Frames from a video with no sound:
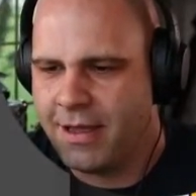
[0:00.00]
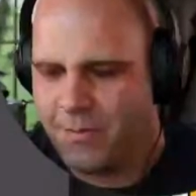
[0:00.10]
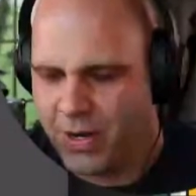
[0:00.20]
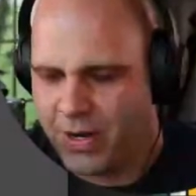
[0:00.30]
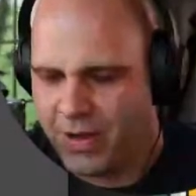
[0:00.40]

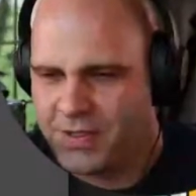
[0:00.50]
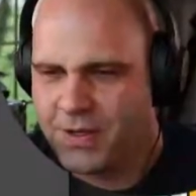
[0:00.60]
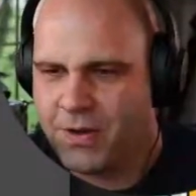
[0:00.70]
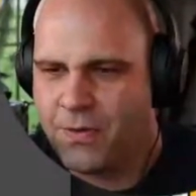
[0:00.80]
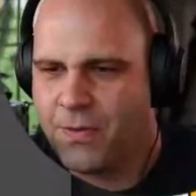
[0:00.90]
but
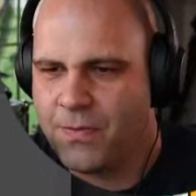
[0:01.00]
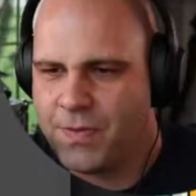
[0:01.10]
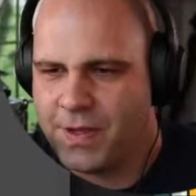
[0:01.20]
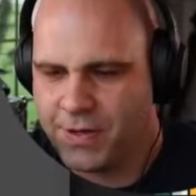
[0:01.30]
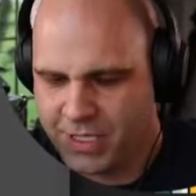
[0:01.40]
also
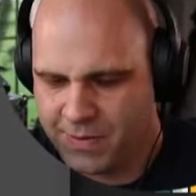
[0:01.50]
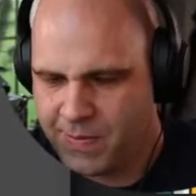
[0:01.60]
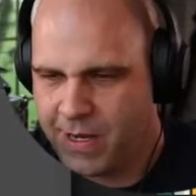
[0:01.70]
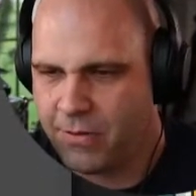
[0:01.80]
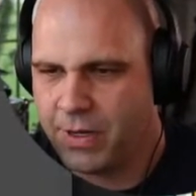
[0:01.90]
there seems to
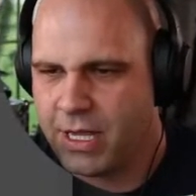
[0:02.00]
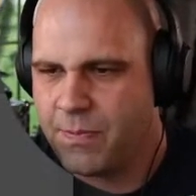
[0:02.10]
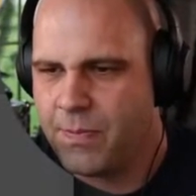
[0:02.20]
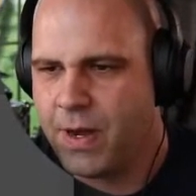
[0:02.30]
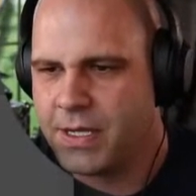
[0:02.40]
be a really
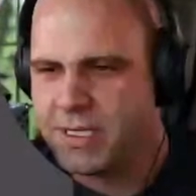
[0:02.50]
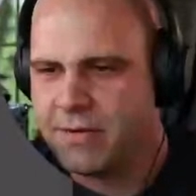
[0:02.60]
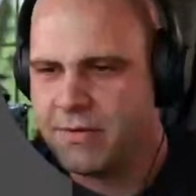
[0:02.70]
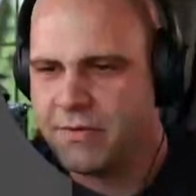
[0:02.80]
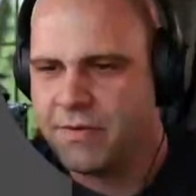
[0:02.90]

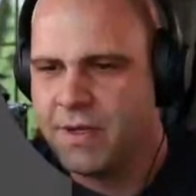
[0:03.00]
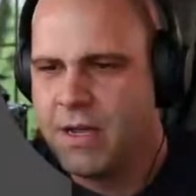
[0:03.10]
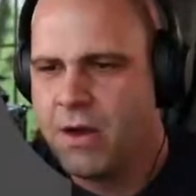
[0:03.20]
positive